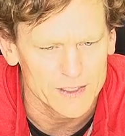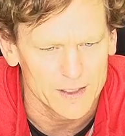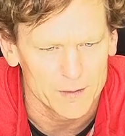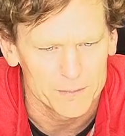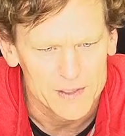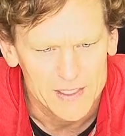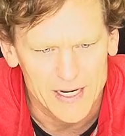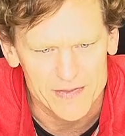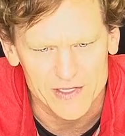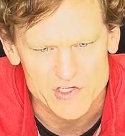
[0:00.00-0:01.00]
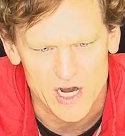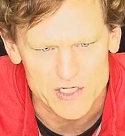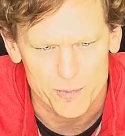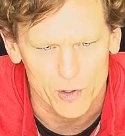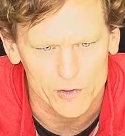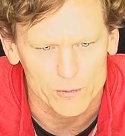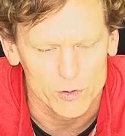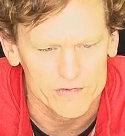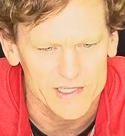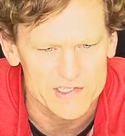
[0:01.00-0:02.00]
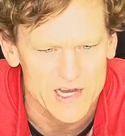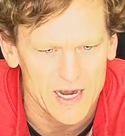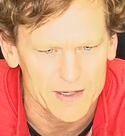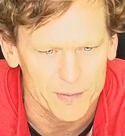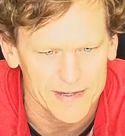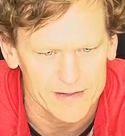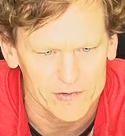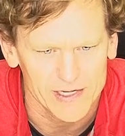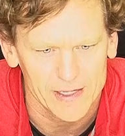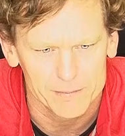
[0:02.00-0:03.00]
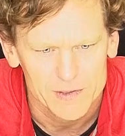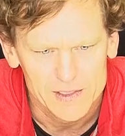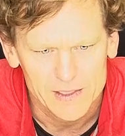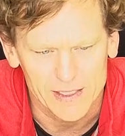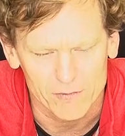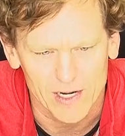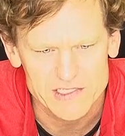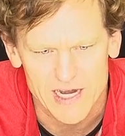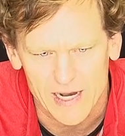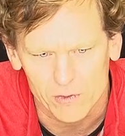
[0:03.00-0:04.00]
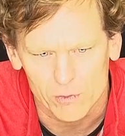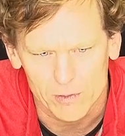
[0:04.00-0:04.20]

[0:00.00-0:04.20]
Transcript: Um, and then Josh Berger moving inside, played every game at right tackle,